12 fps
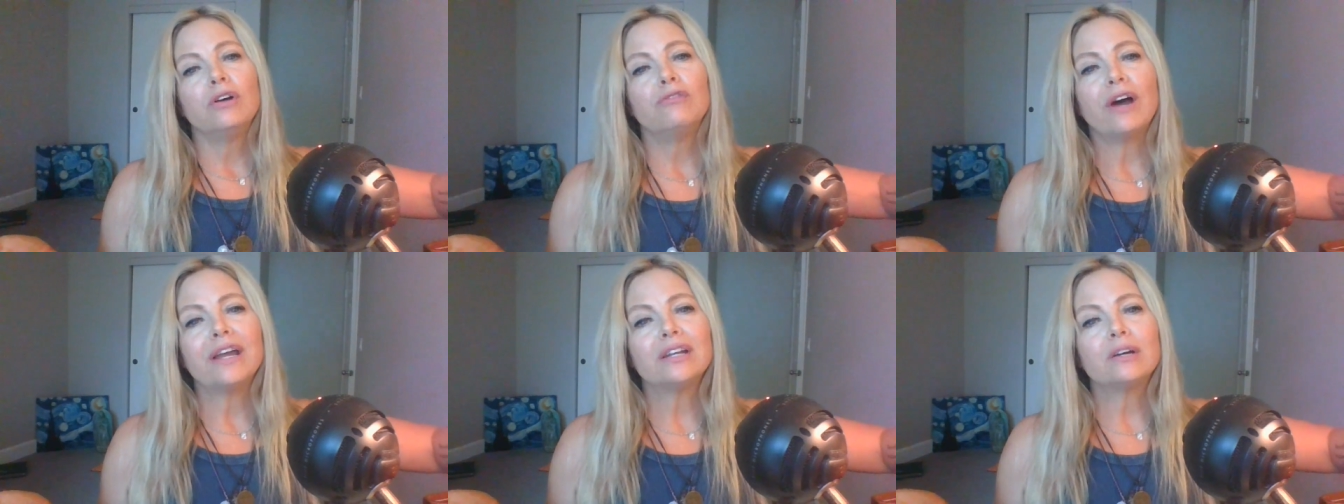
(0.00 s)

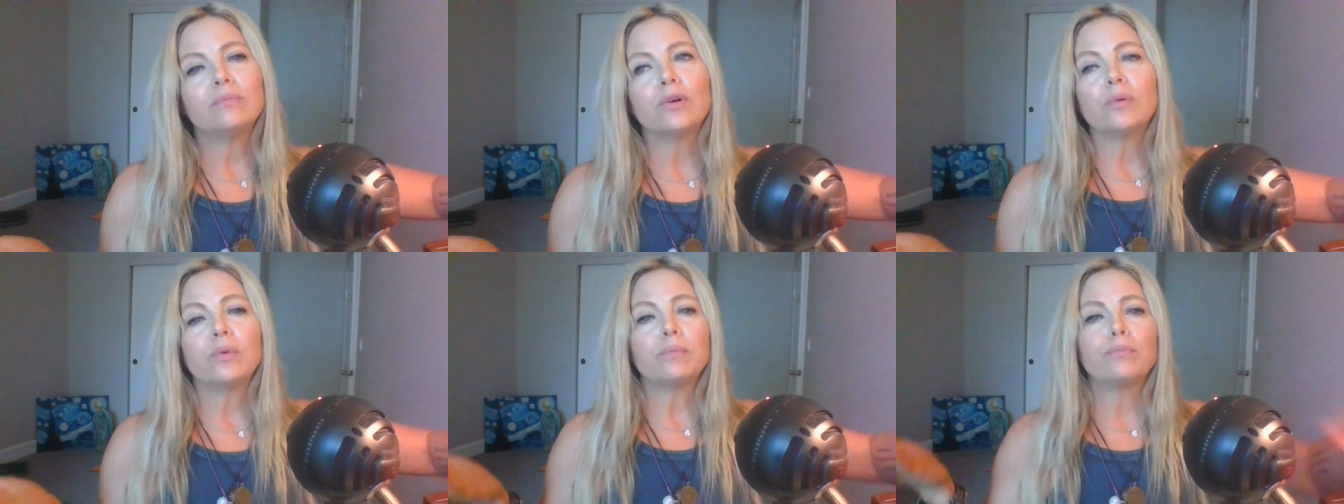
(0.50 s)
find out
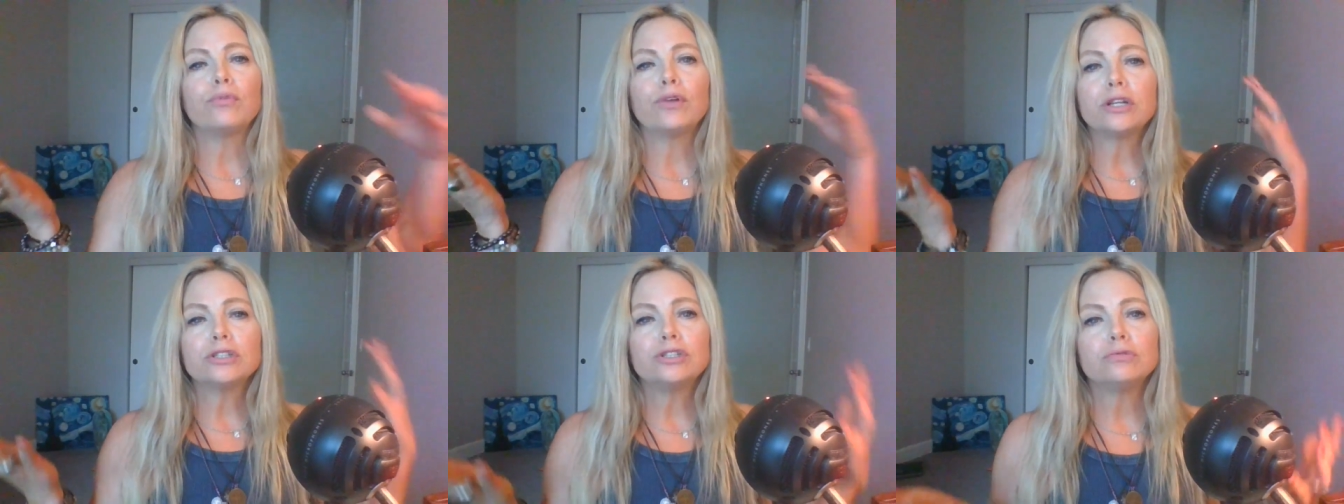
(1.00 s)
more what
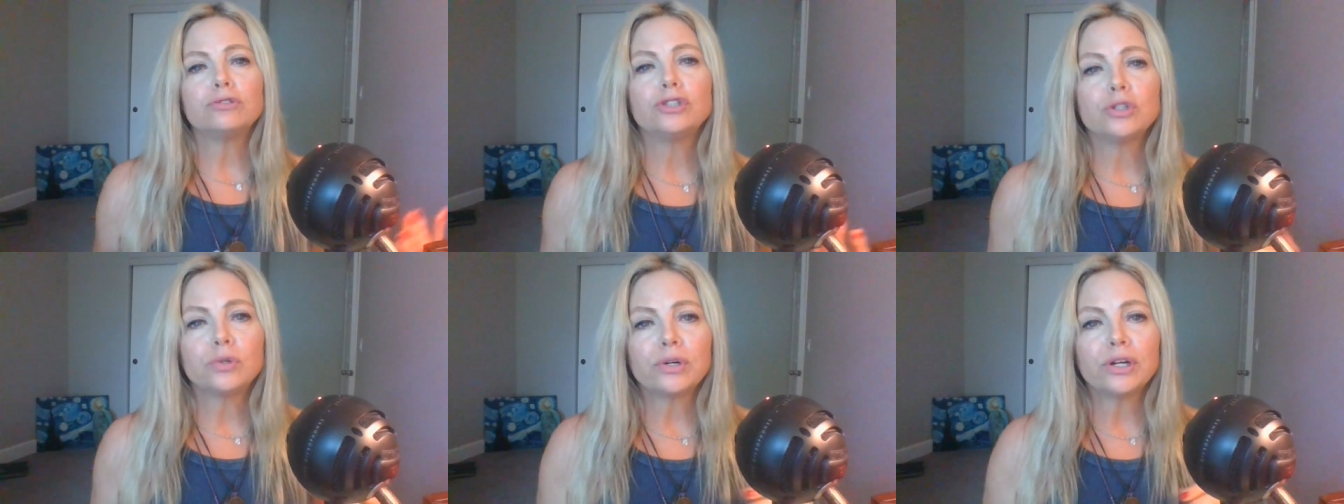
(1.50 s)
brings you
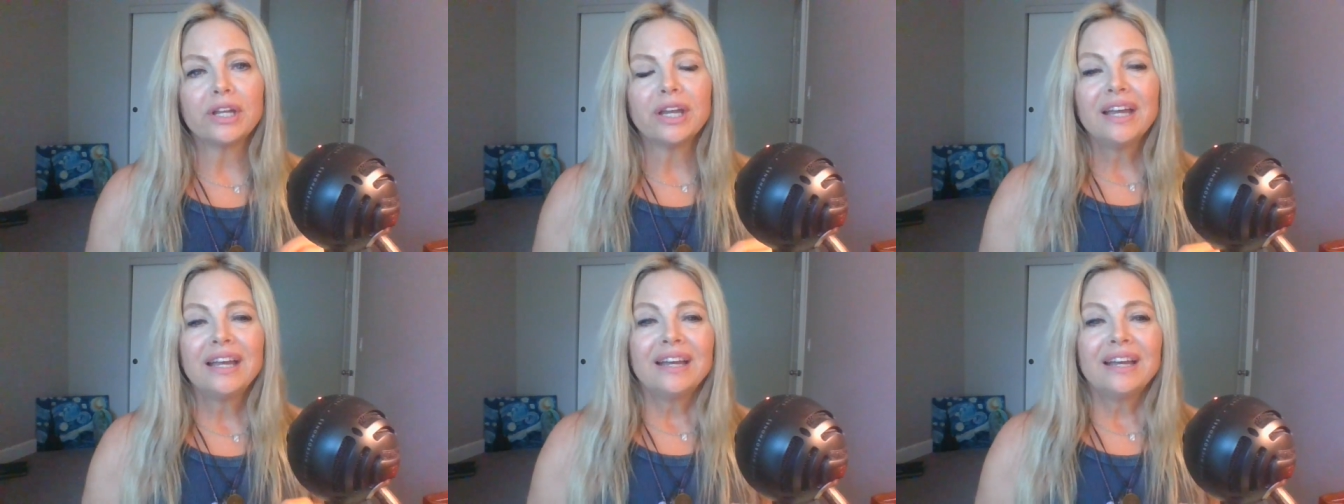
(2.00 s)
joy